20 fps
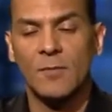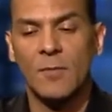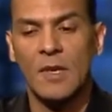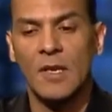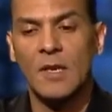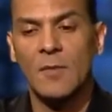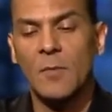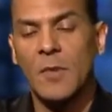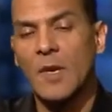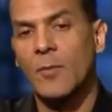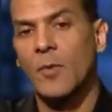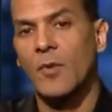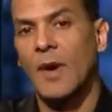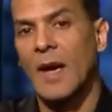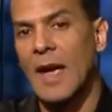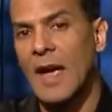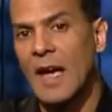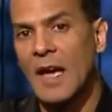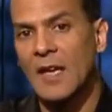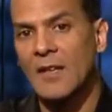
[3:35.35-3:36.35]
Many people
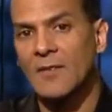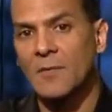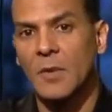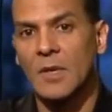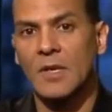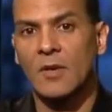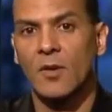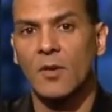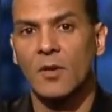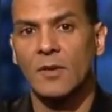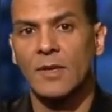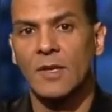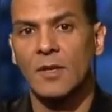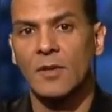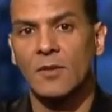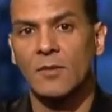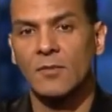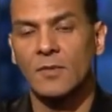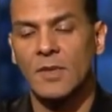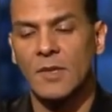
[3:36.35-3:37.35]
ask me, or
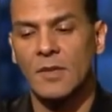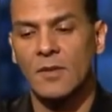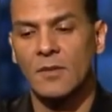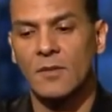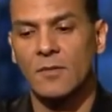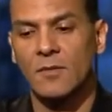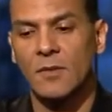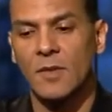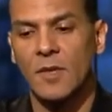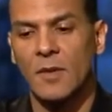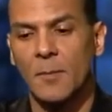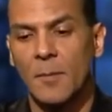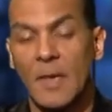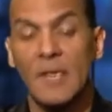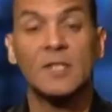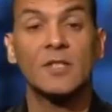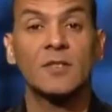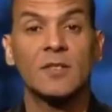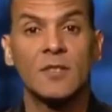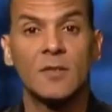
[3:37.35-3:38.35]
they'll
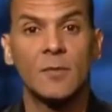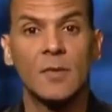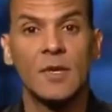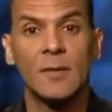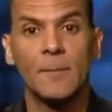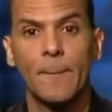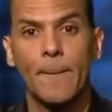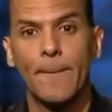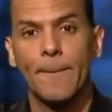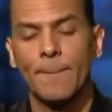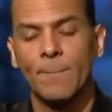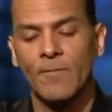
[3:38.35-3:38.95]
mention to me,